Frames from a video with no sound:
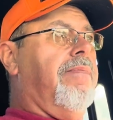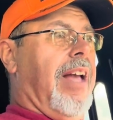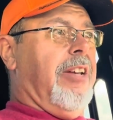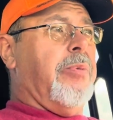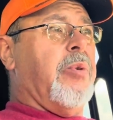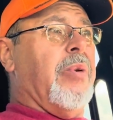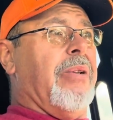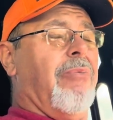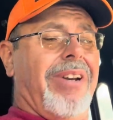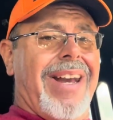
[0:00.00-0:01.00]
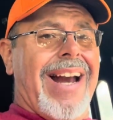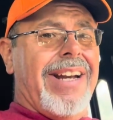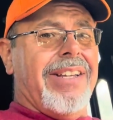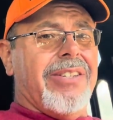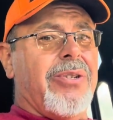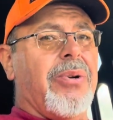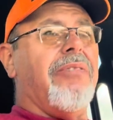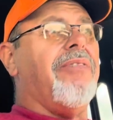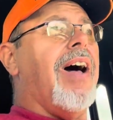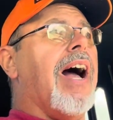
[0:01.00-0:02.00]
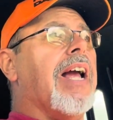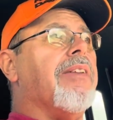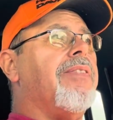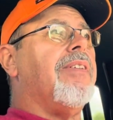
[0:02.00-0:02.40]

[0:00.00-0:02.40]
I was between 190 and 205,